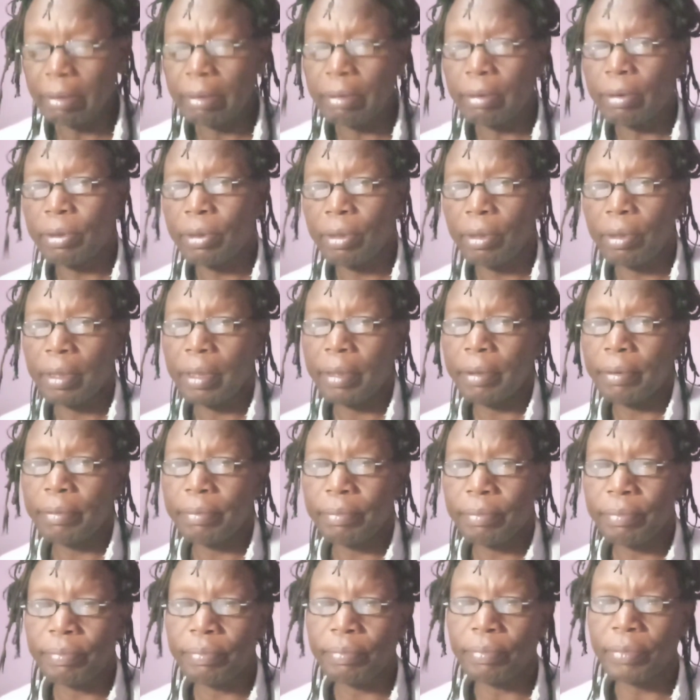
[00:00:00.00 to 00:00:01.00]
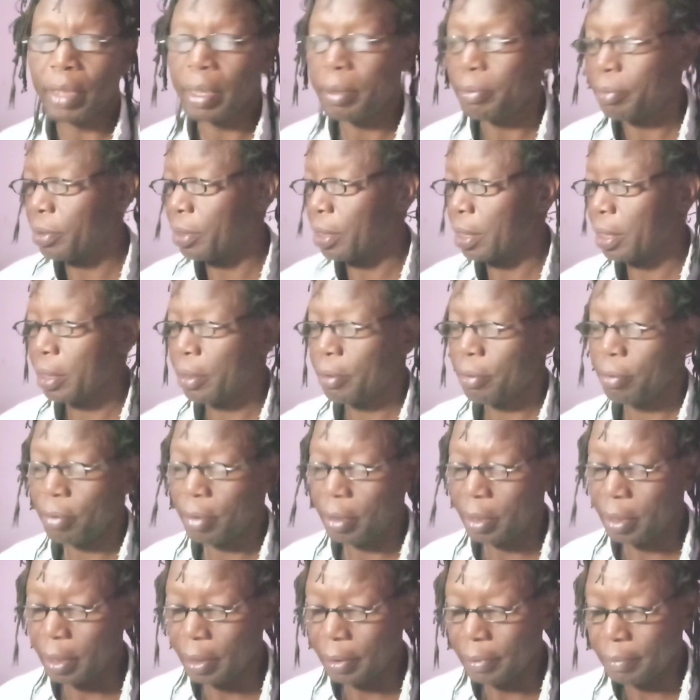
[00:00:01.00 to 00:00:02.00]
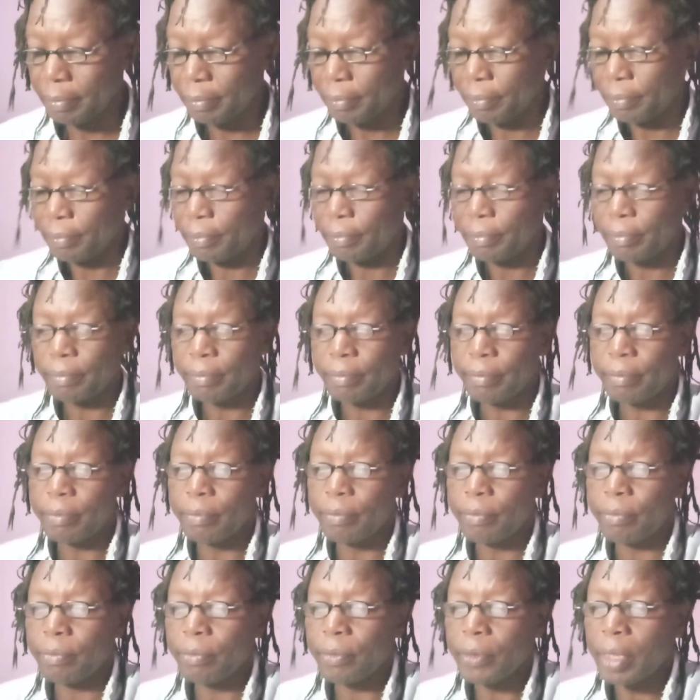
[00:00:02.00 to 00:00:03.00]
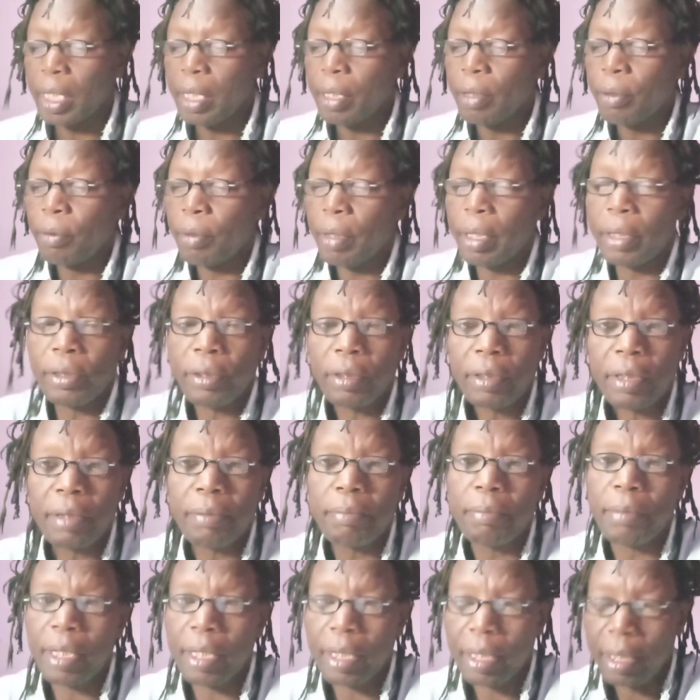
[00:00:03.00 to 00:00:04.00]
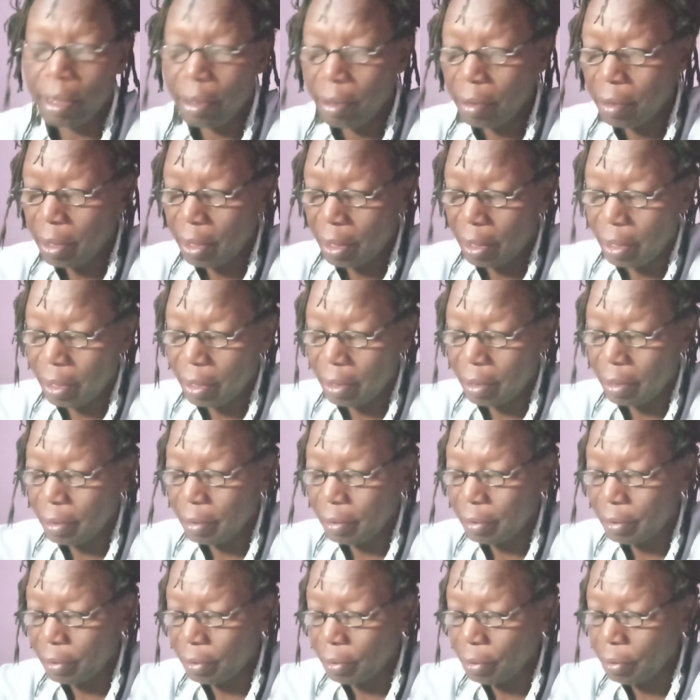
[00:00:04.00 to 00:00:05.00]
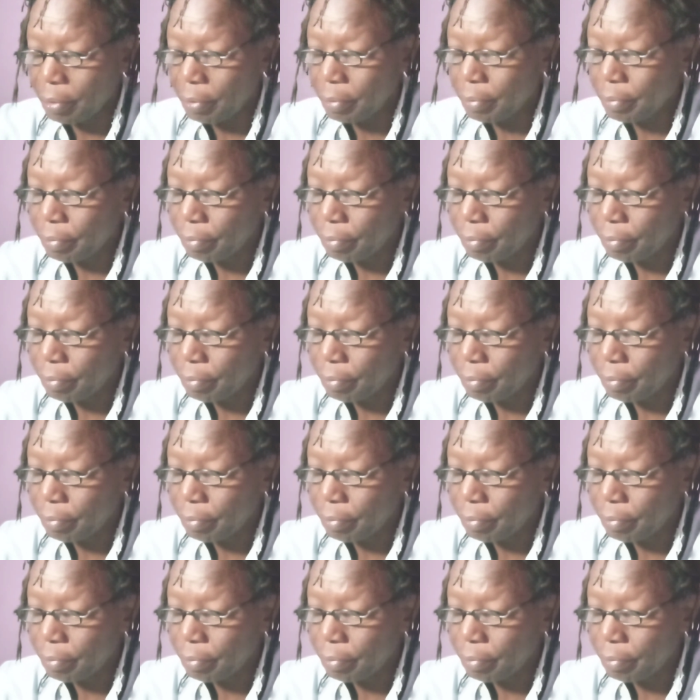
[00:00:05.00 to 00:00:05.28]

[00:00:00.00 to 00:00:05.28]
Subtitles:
Sorry, I'm taking water. You're talking about lorry here. So,